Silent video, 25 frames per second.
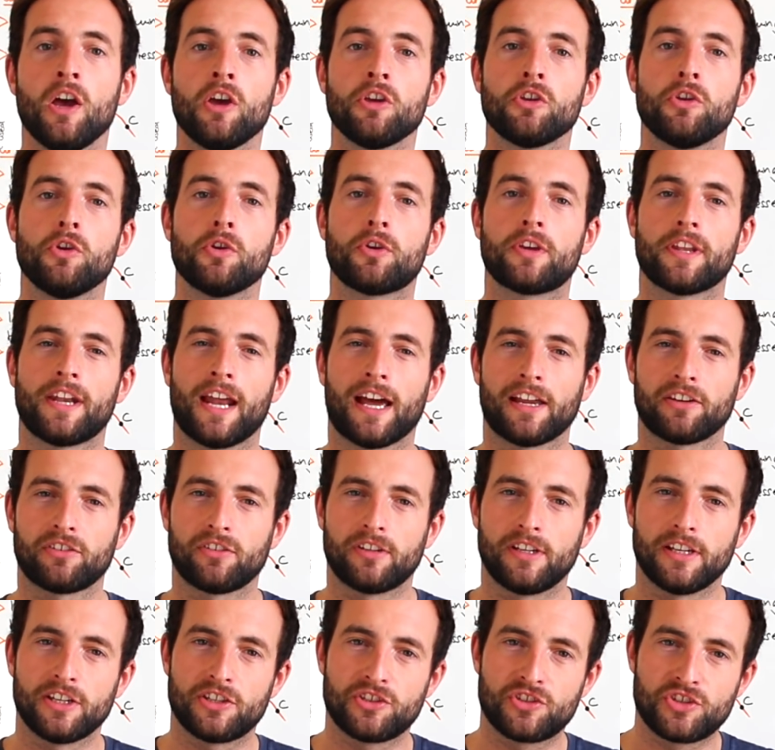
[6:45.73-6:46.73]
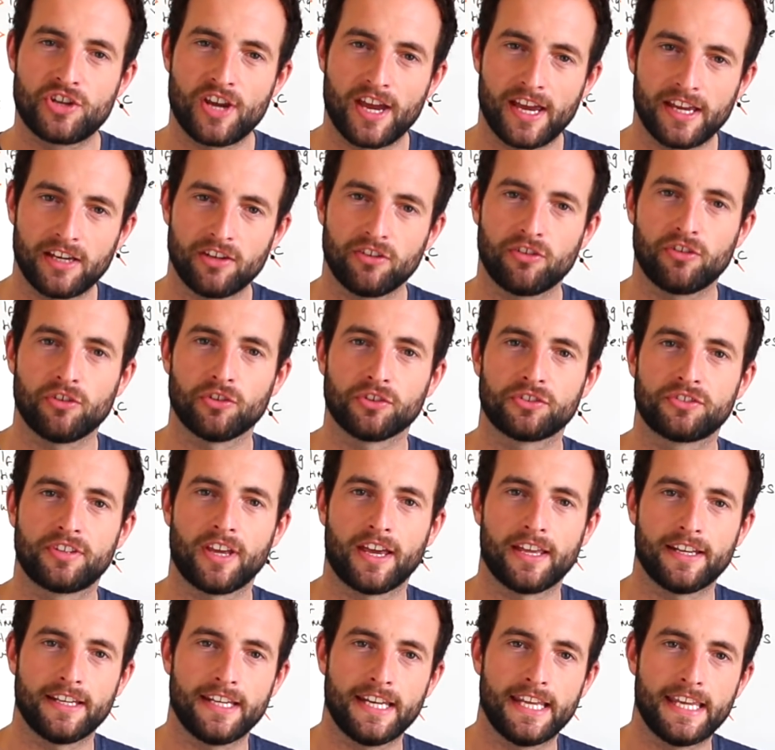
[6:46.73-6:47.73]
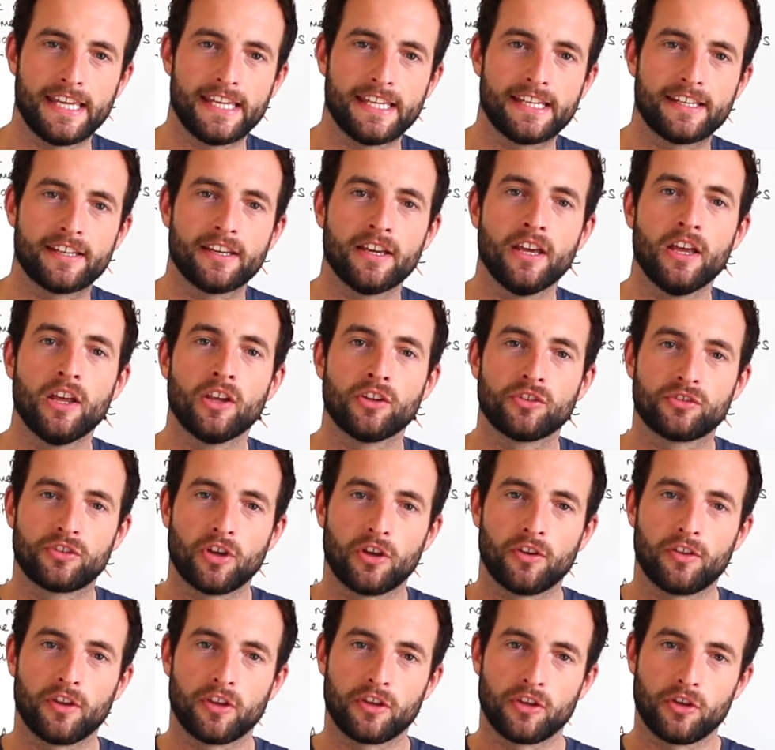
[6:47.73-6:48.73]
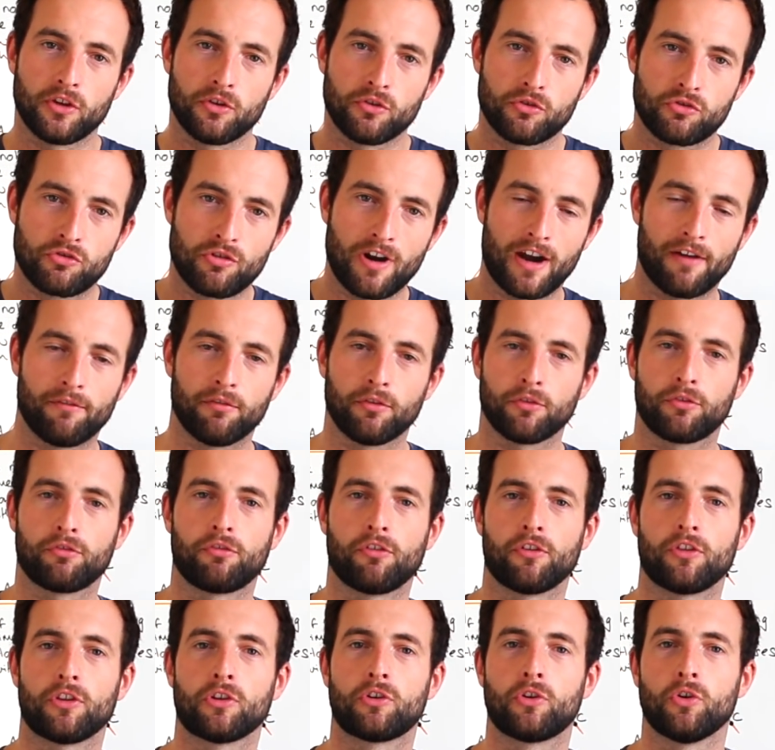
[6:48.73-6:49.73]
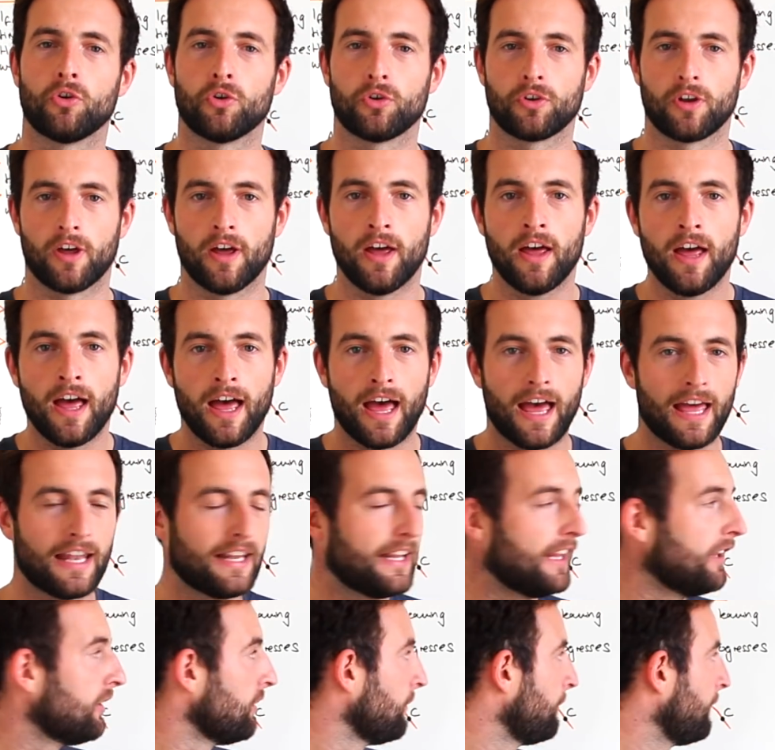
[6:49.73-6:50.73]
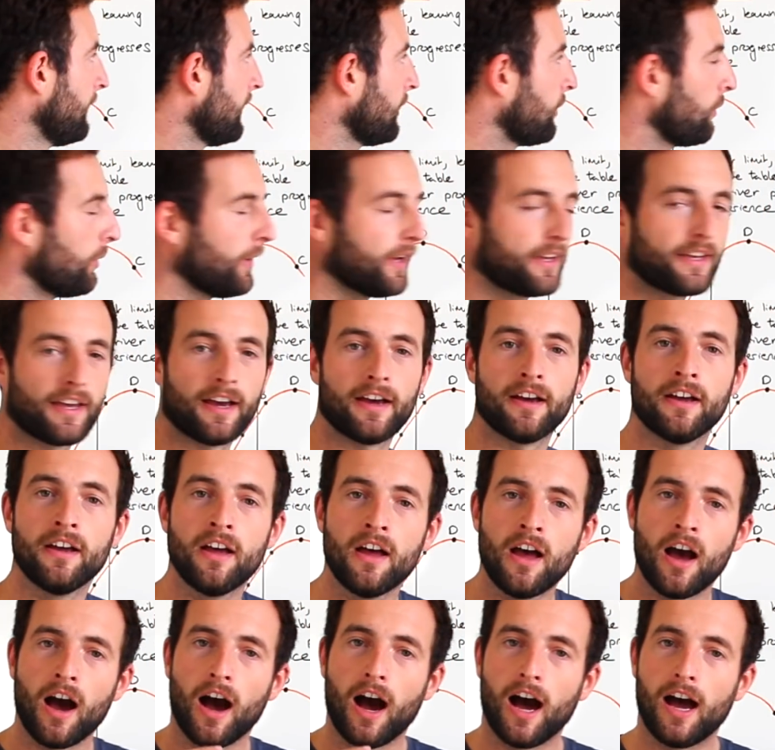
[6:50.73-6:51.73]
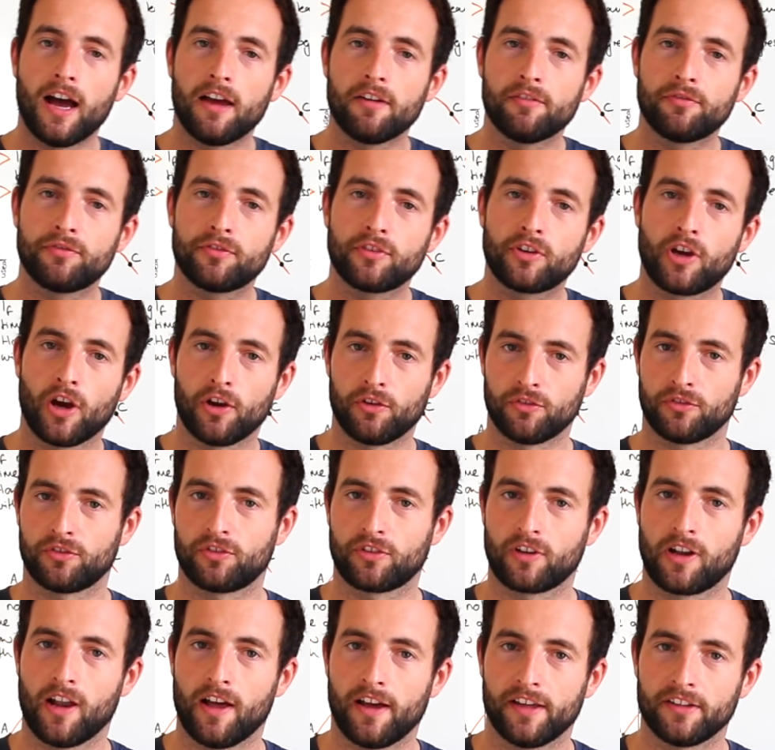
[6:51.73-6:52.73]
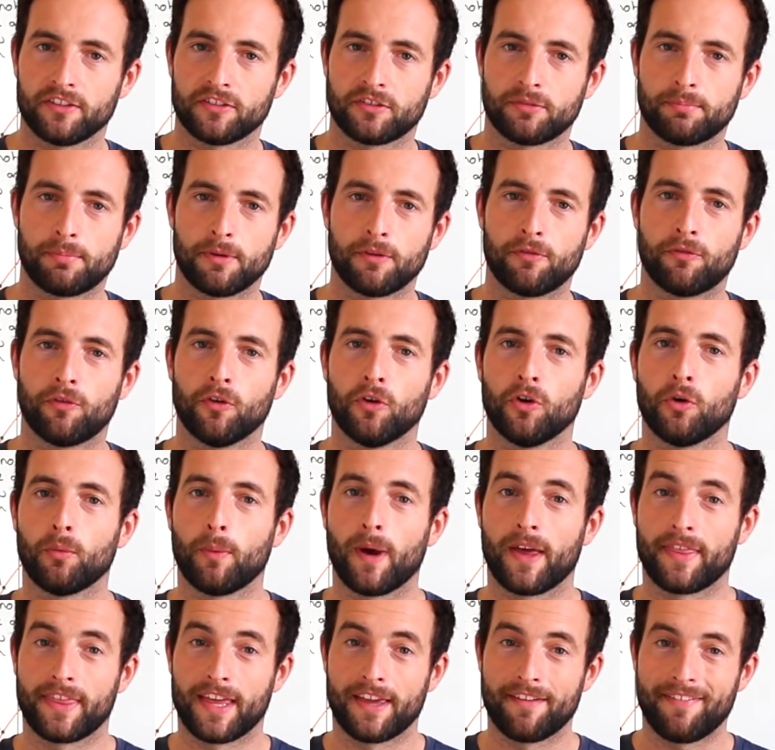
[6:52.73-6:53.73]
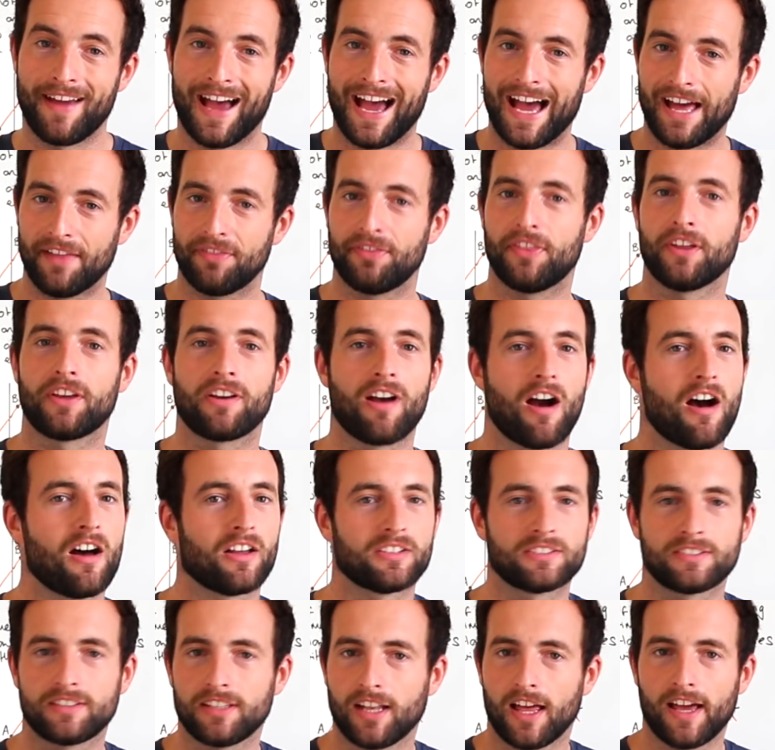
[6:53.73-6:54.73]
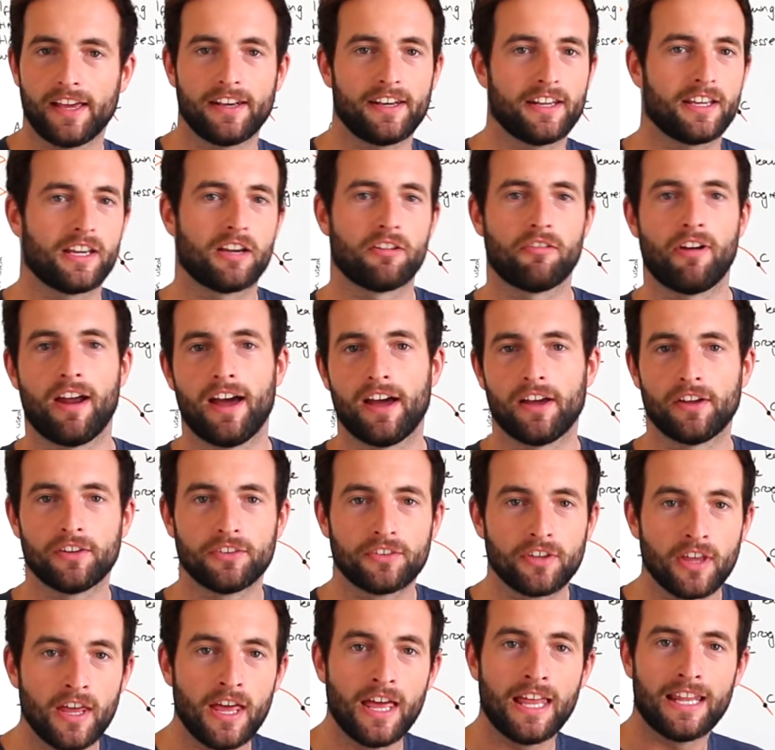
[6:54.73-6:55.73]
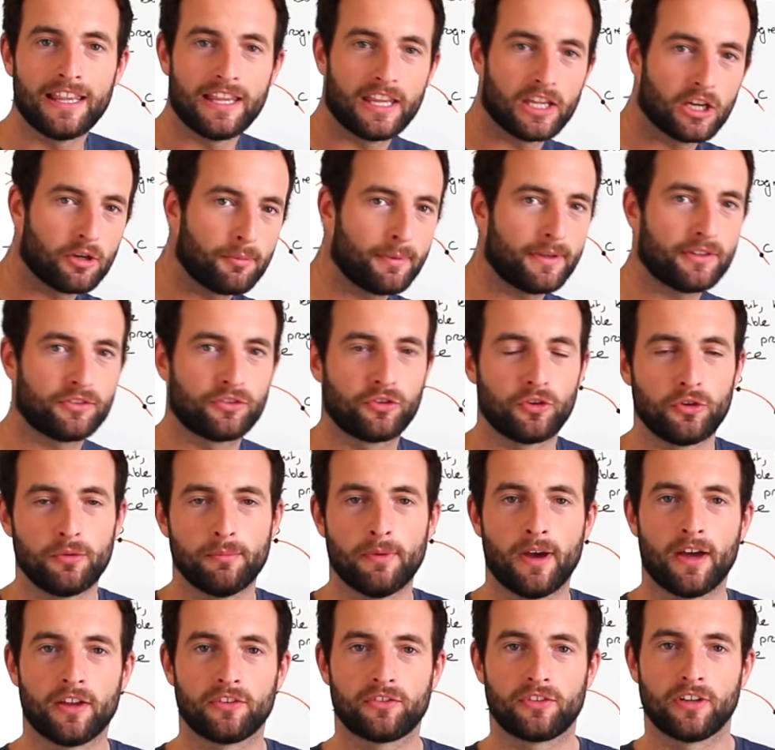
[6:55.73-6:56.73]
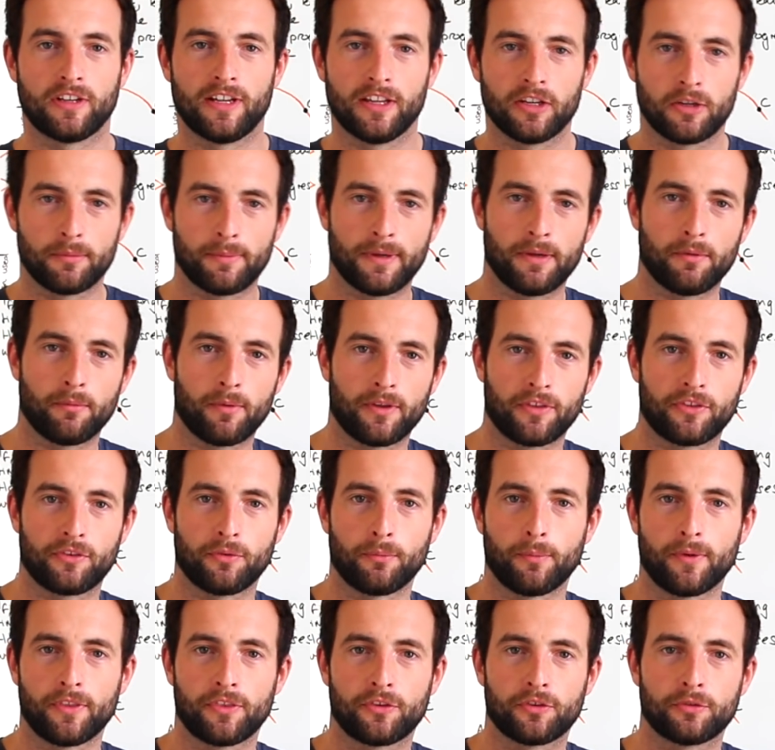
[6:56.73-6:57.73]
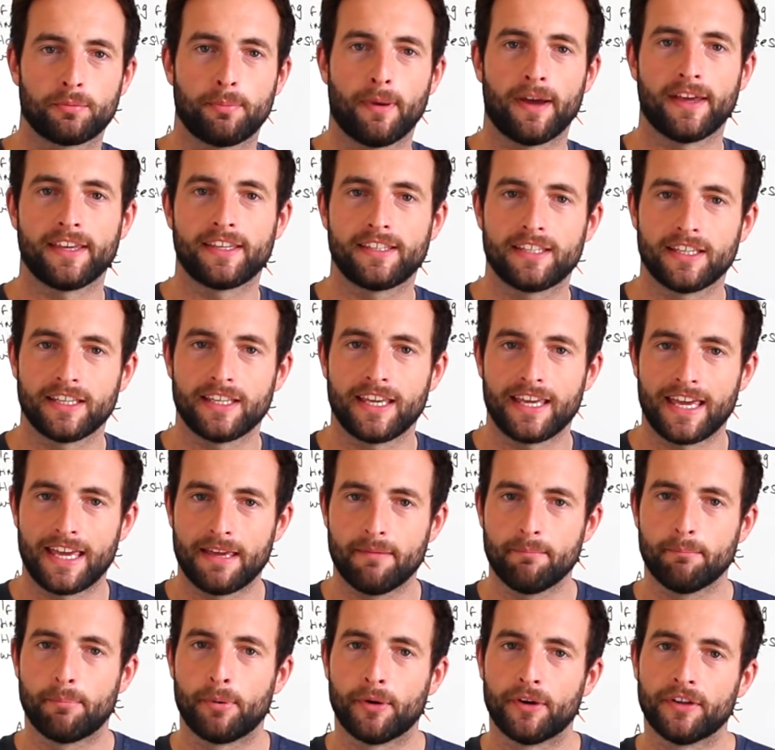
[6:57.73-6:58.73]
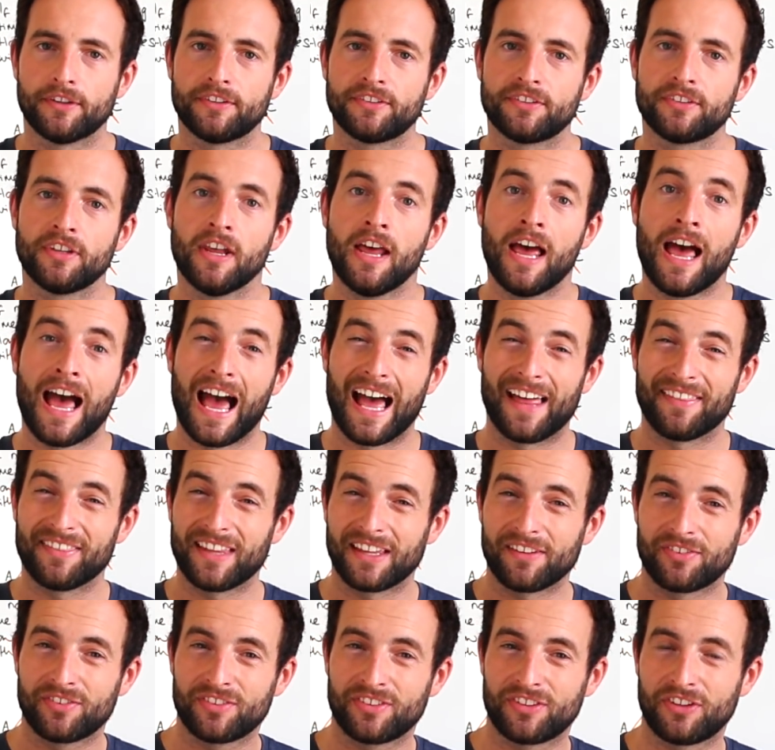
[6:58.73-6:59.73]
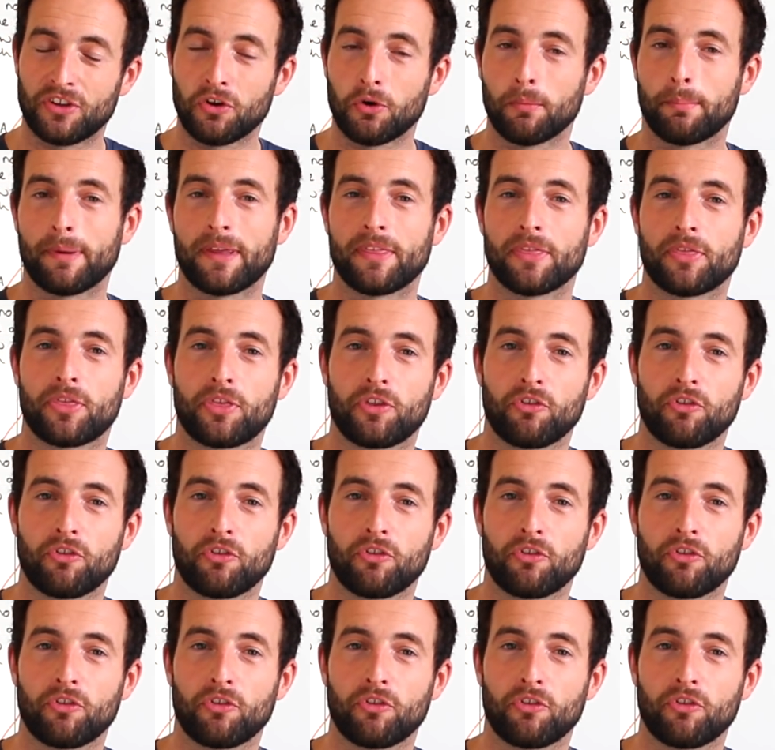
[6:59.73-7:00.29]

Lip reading: You can actually change your technique so that you travel through the corner a little bit quicker. I've coached clients before where they've had the car sliding around a little bit too much, a little bit with spiky inputs, and they've still been